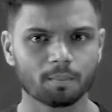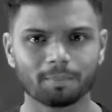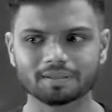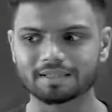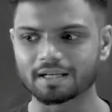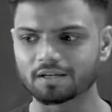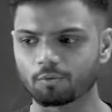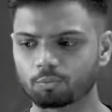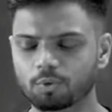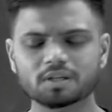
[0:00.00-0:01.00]
But then,
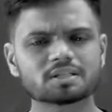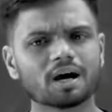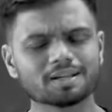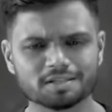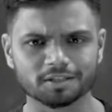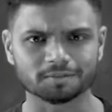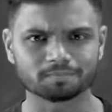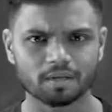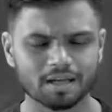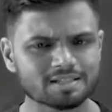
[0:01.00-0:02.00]
what is the answer?
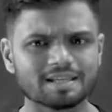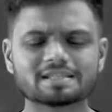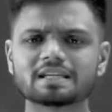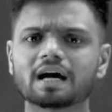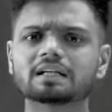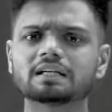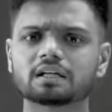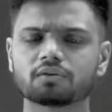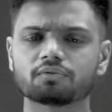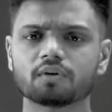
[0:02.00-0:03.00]
Is NCERT
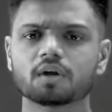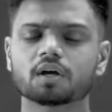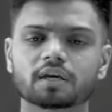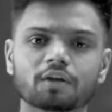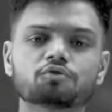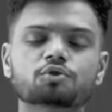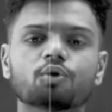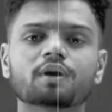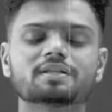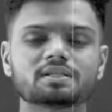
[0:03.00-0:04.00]
enough? Can you
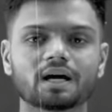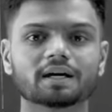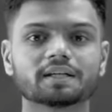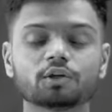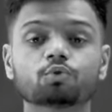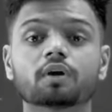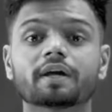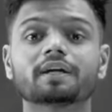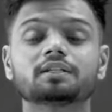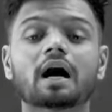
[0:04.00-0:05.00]
score NCERT to
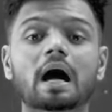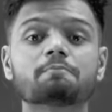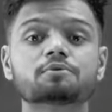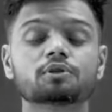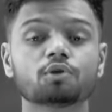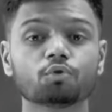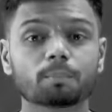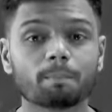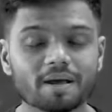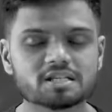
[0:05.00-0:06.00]
get the
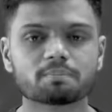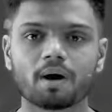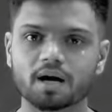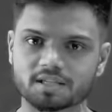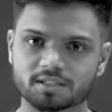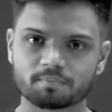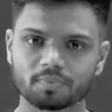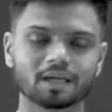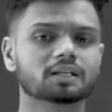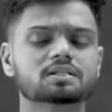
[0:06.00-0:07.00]
absolute best marks?
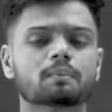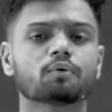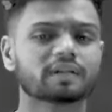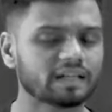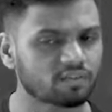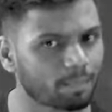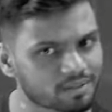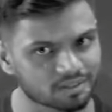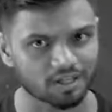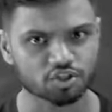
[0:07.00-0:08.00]
That is about
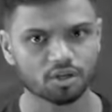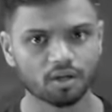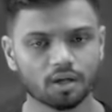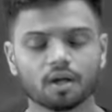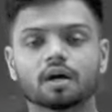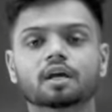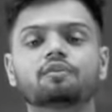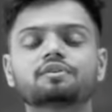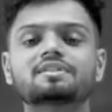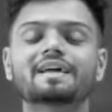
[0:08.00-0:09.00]
95%.
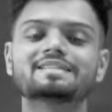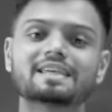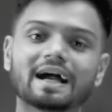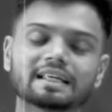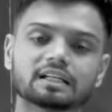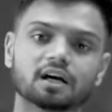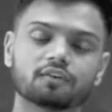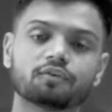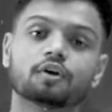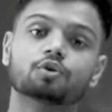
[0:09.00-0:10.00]
If you say NCERT
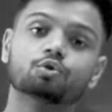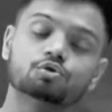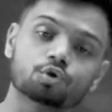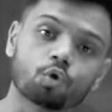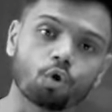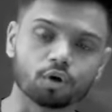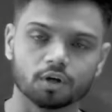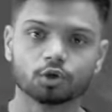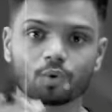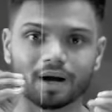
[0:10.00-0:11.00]
enough to
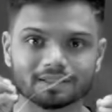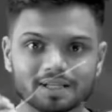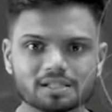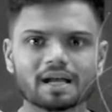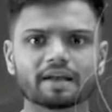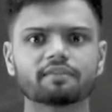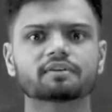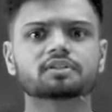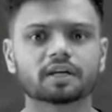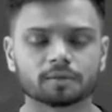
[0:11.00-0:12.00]
score, to understand
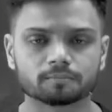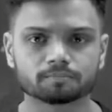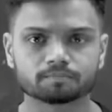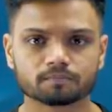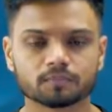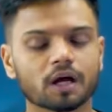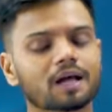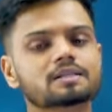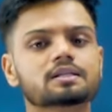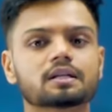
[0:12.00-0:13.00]
everything, the
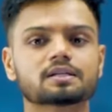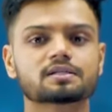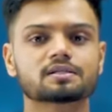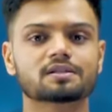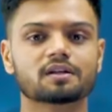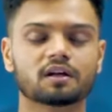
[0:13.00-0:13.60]
answer is